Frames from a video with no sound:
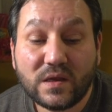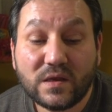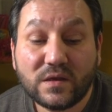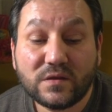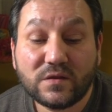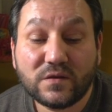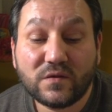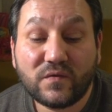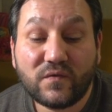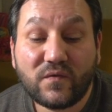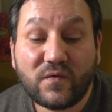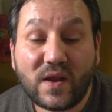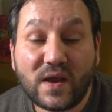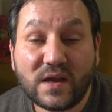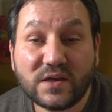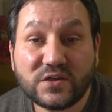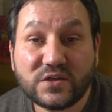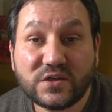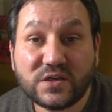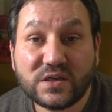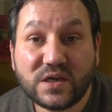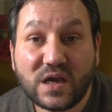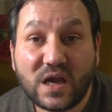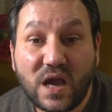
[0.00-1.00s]
The
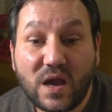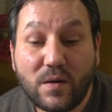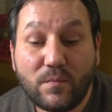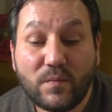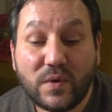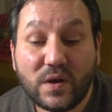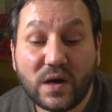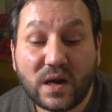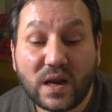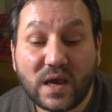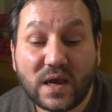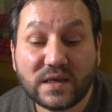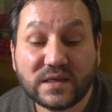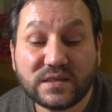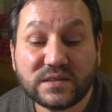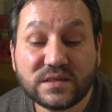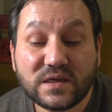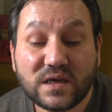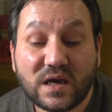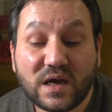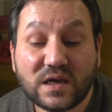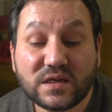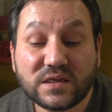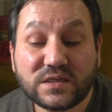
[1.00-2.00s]
flashing amber lights
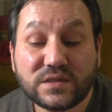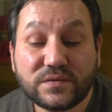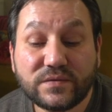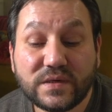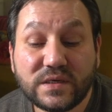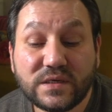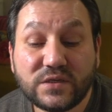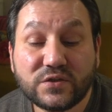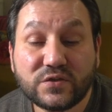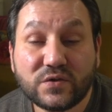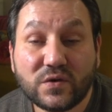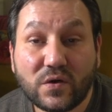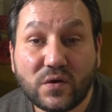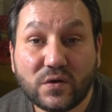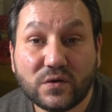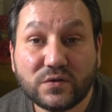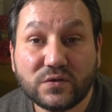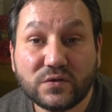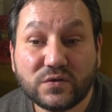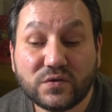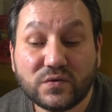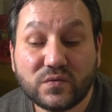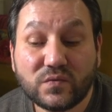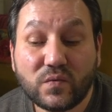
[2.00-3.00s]
are switched
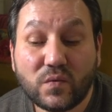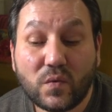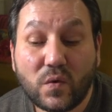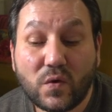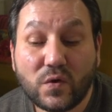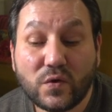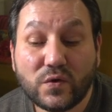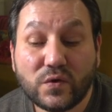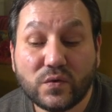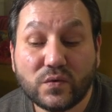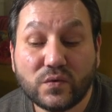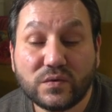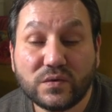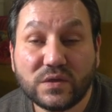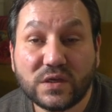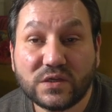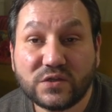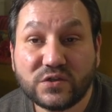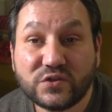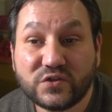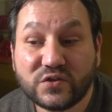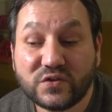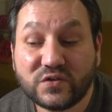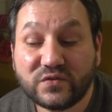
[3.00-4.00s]
on to warn you
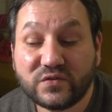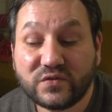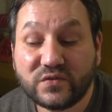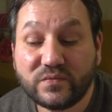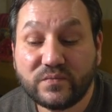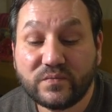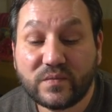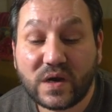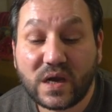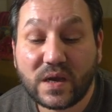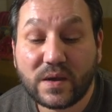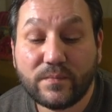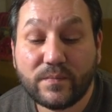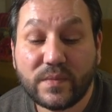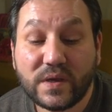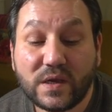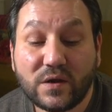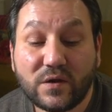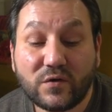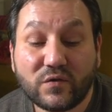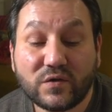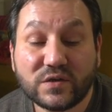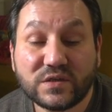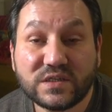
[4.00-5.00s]
that children might be
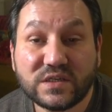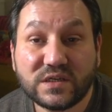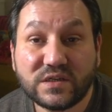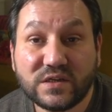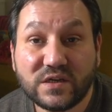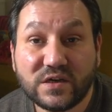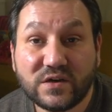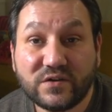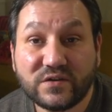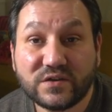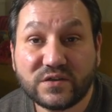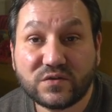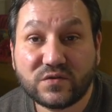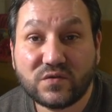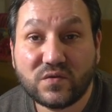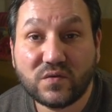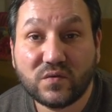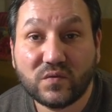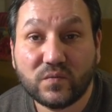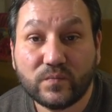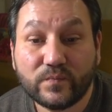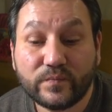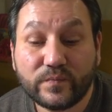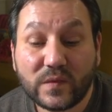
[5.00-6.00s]
crossing near a
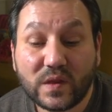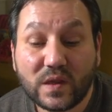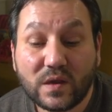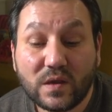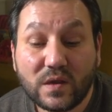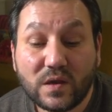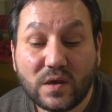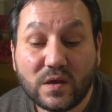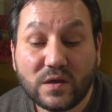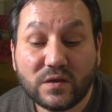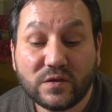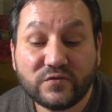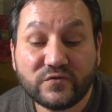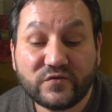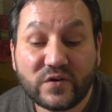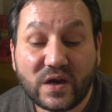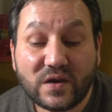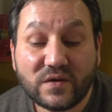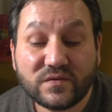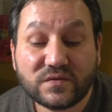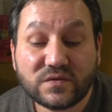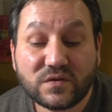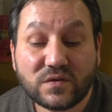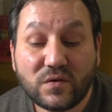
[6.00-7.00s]
school.
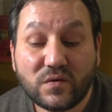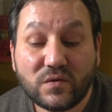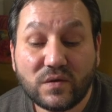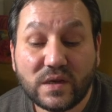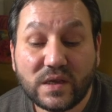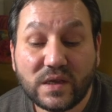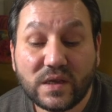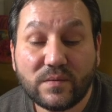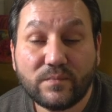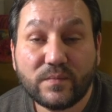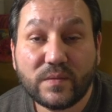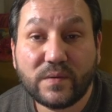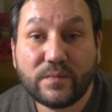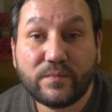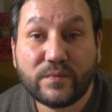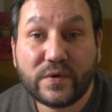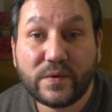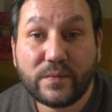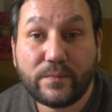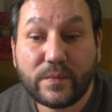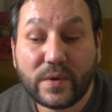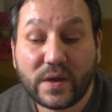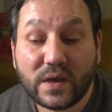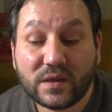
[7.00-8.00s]
Drive slowly and be
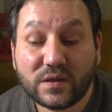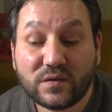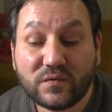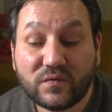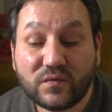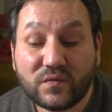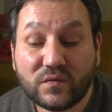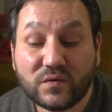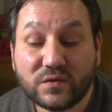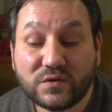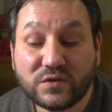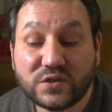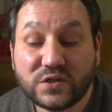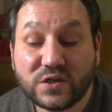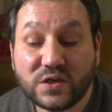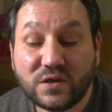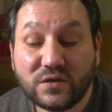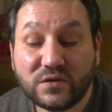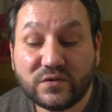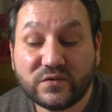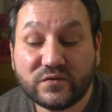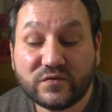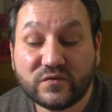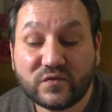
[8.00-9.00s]
prepared for
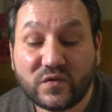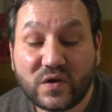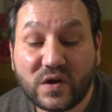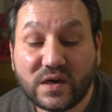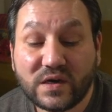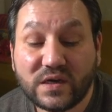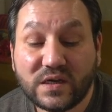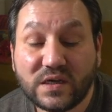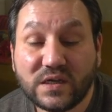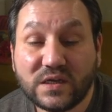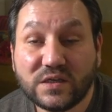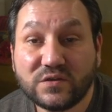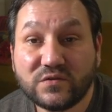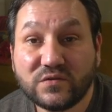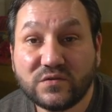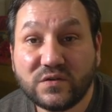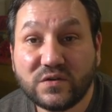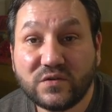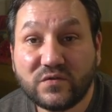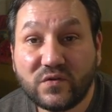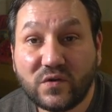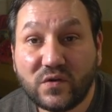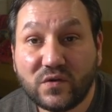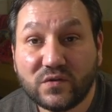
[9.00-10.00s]
children running into
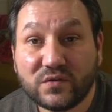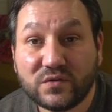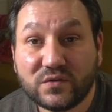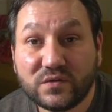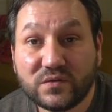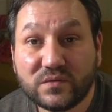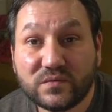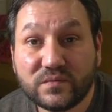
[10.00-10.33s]
the road.